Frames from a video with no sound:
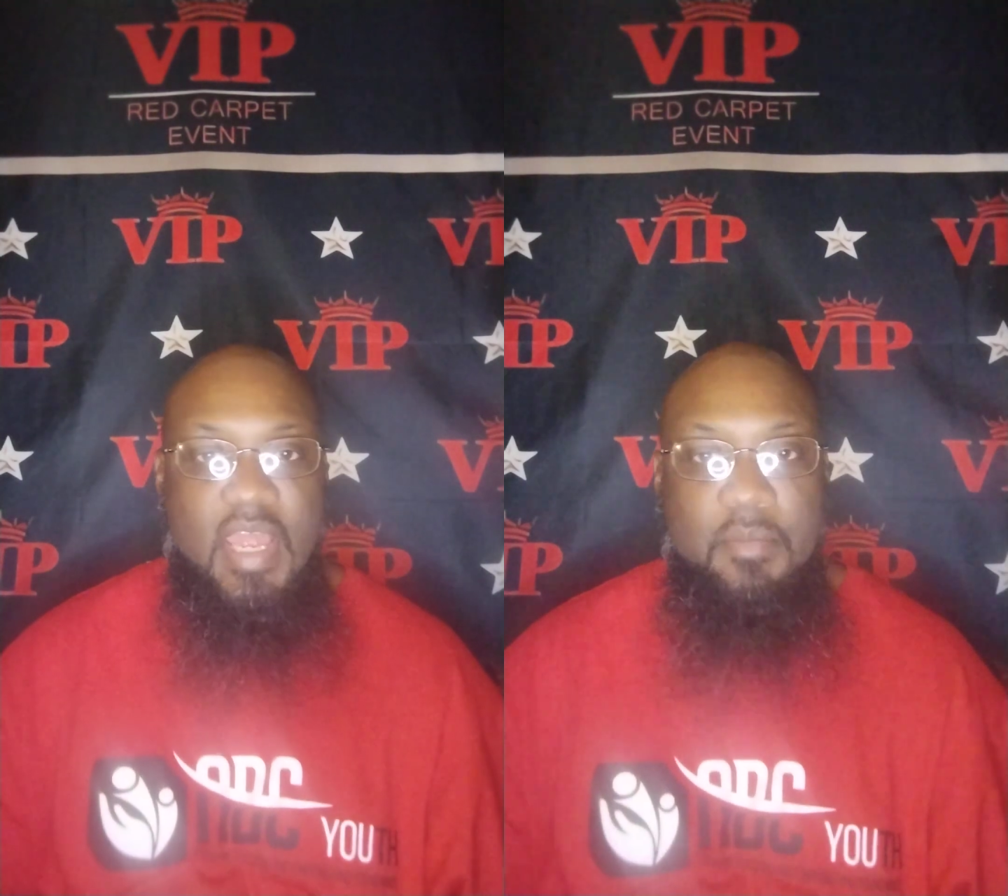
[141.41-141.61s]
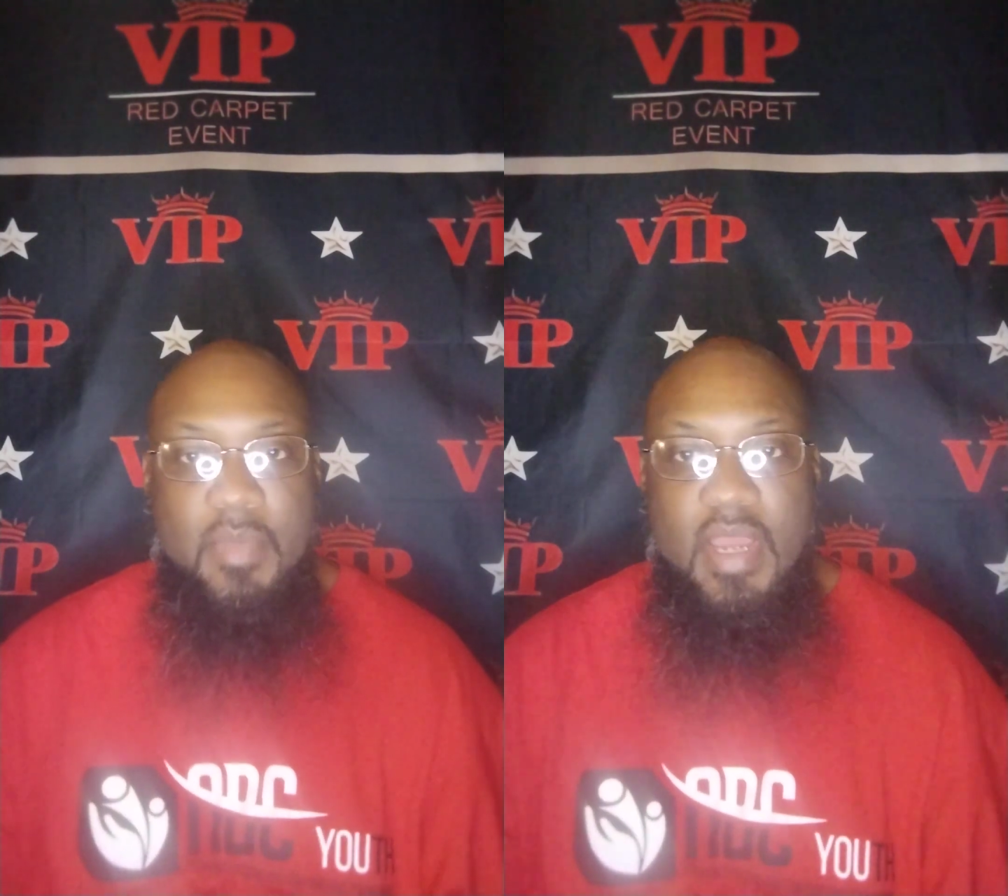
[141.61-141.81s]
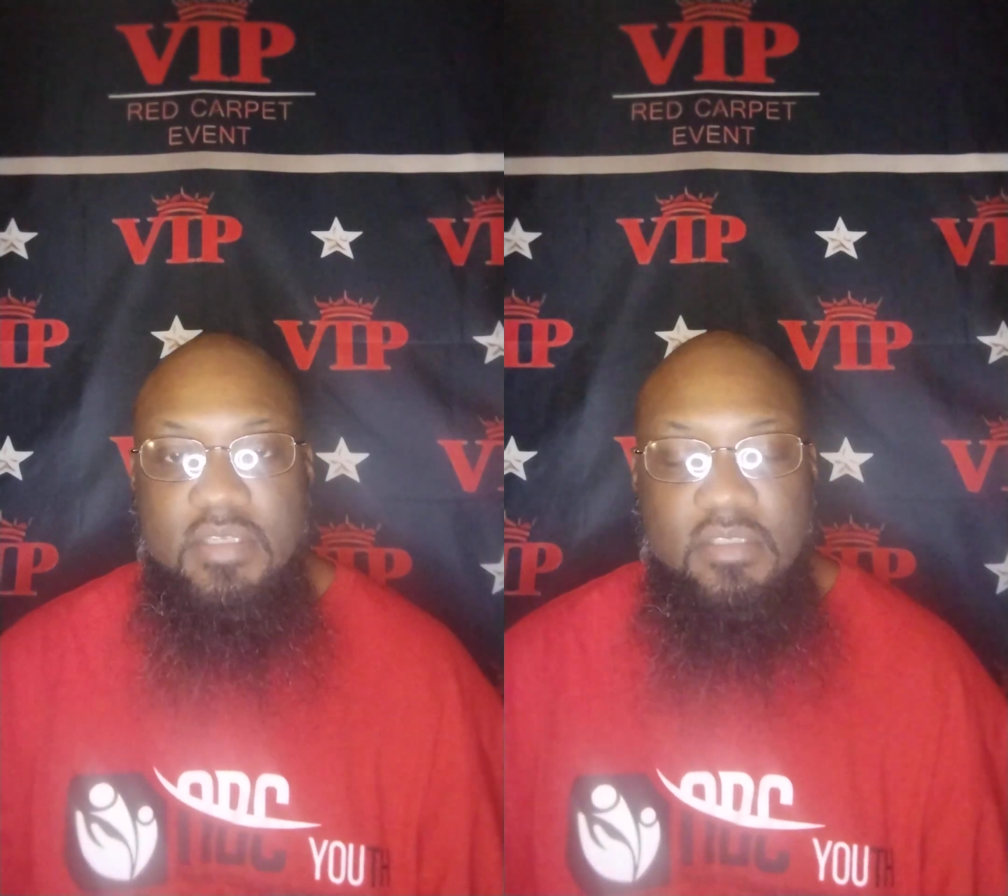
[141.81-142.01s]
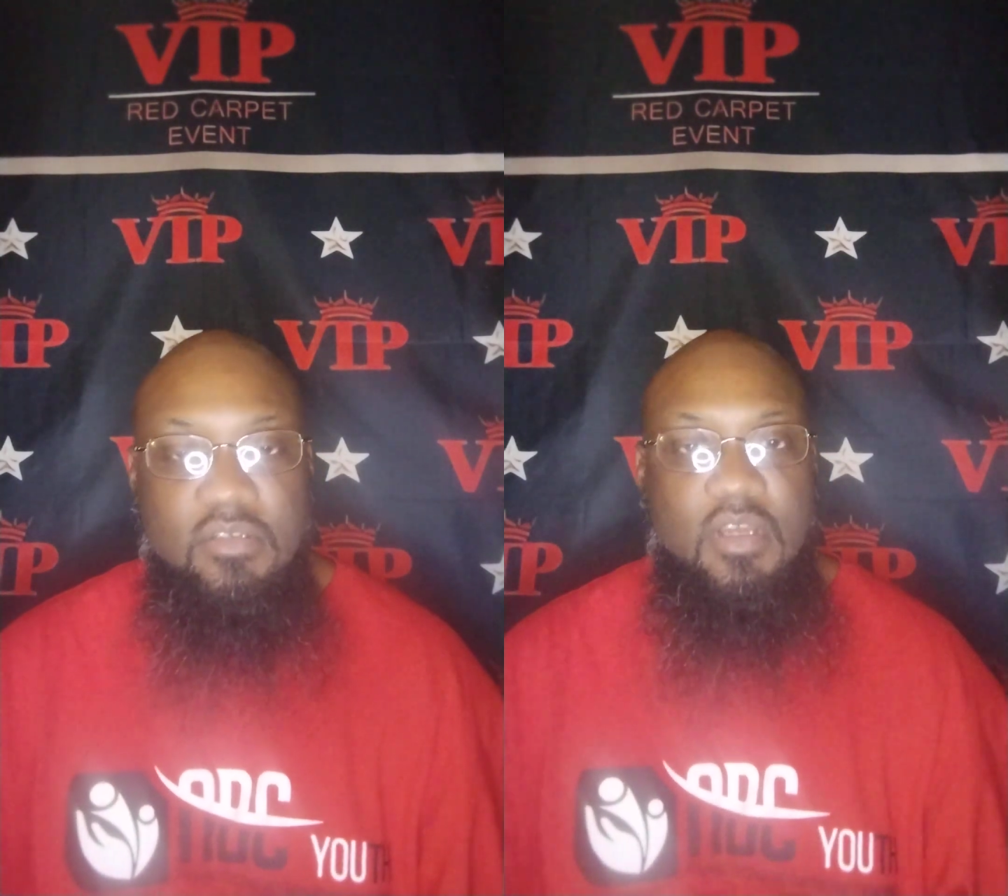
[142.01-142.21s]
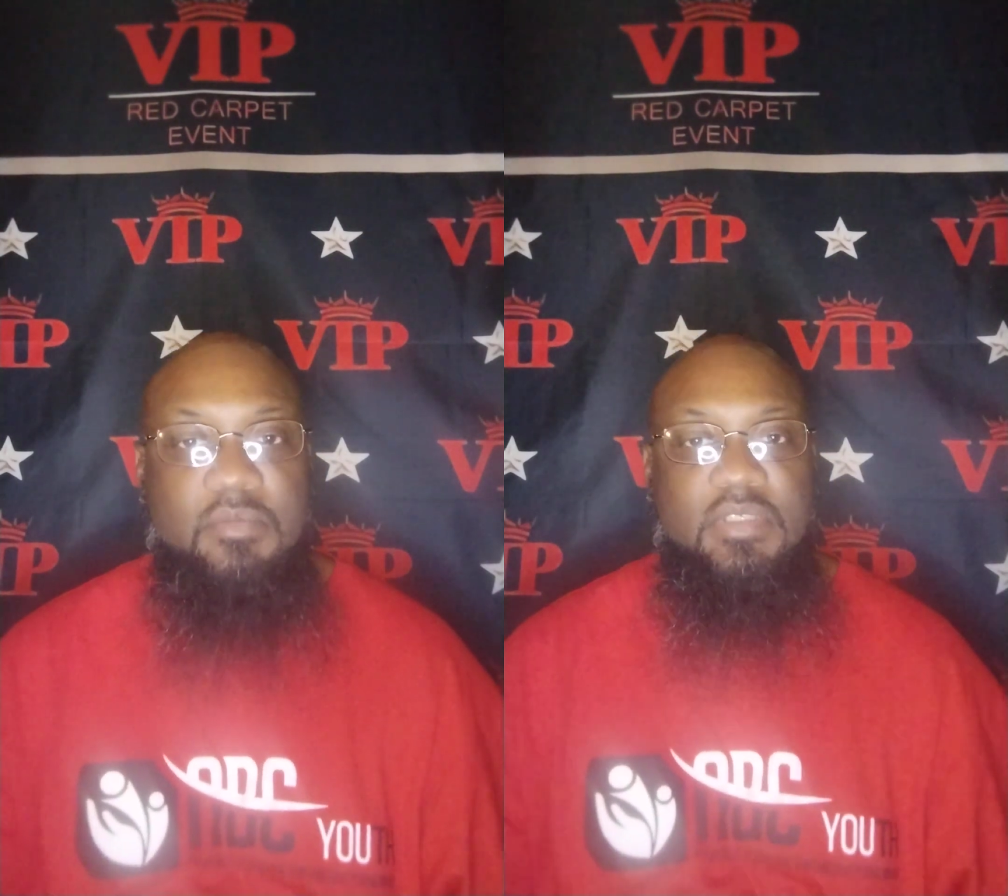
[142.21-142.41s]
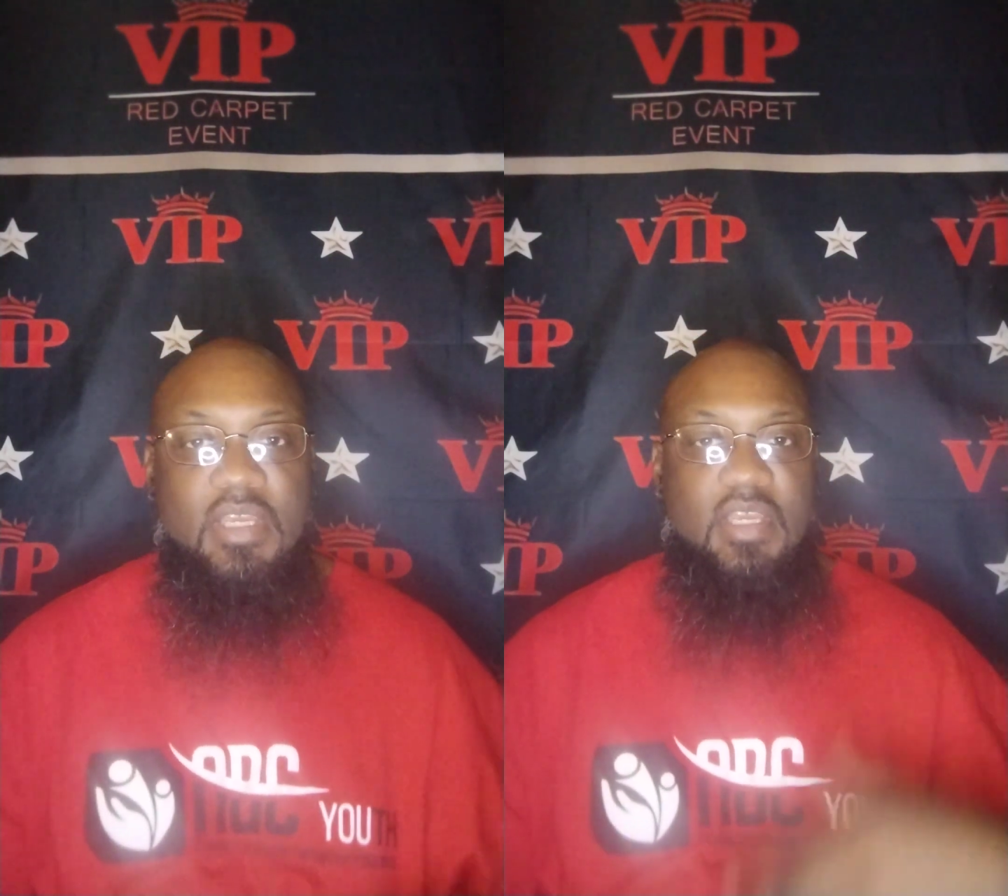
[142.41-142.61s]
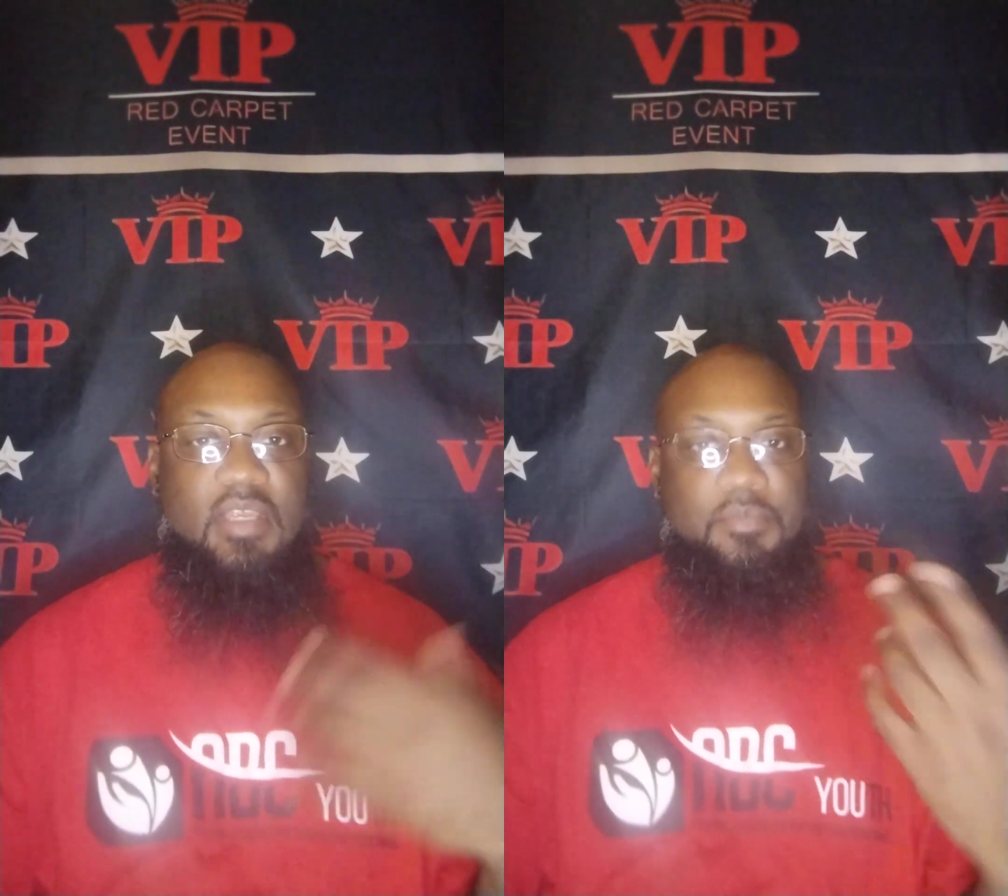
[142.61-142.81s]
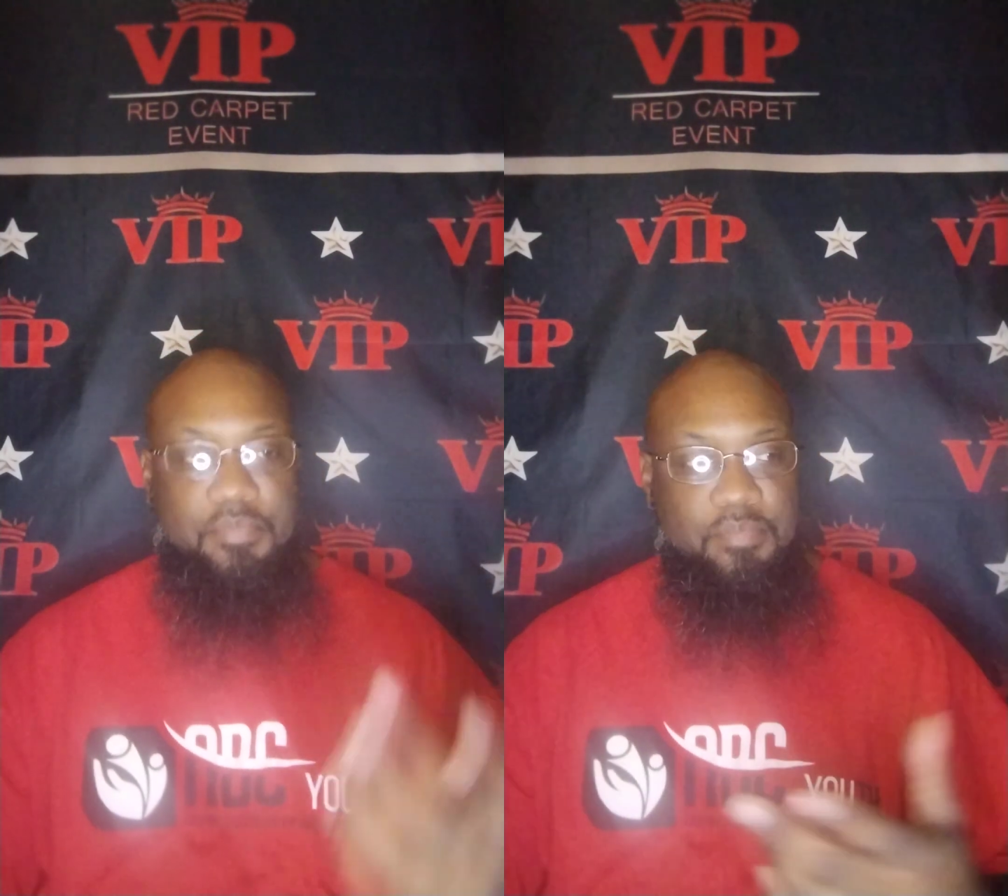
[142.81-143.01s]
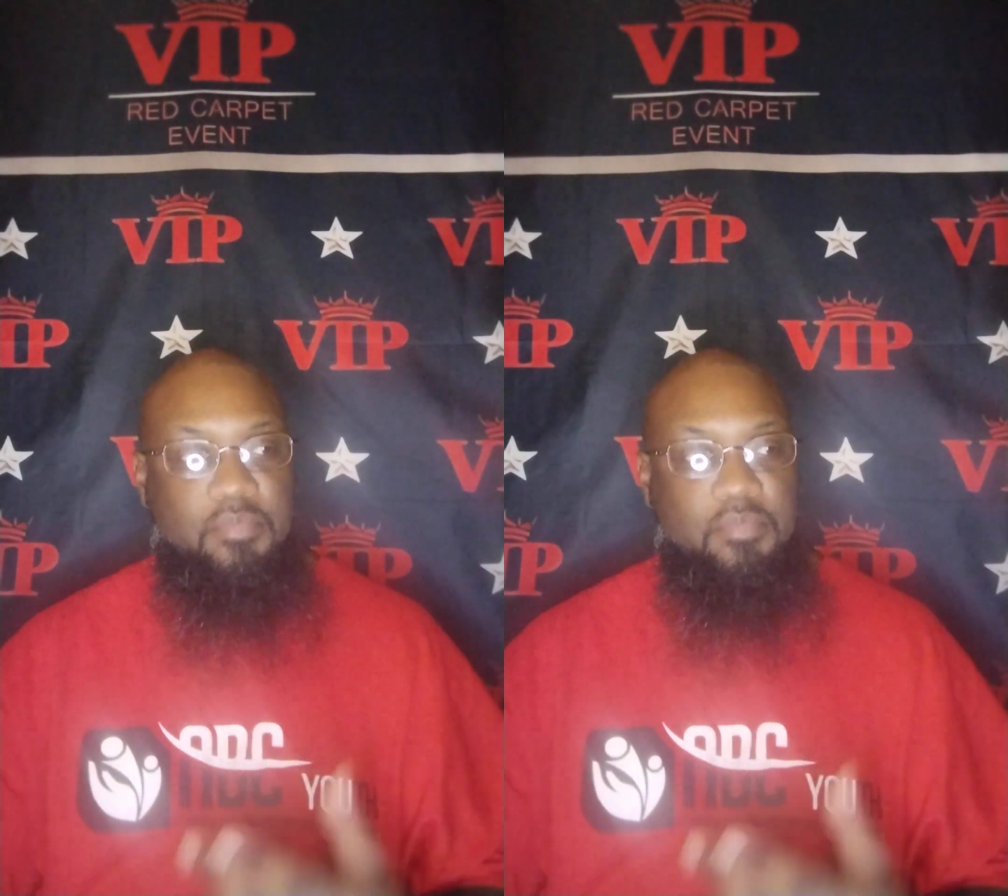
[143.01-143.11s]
Atomizer. You know what I'm saying?